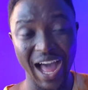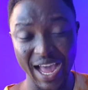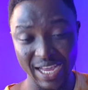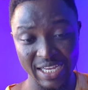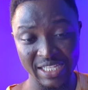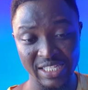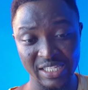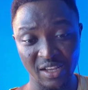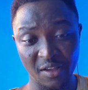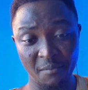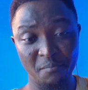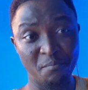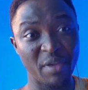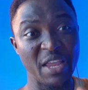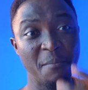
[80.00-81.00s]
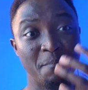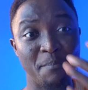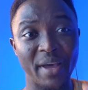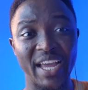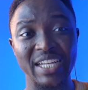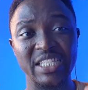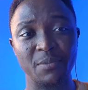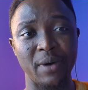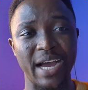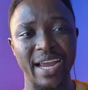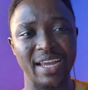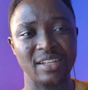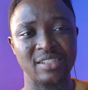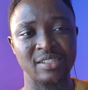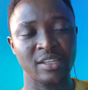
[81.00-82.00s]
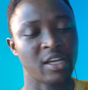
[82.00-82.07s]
eyes being burnt by it.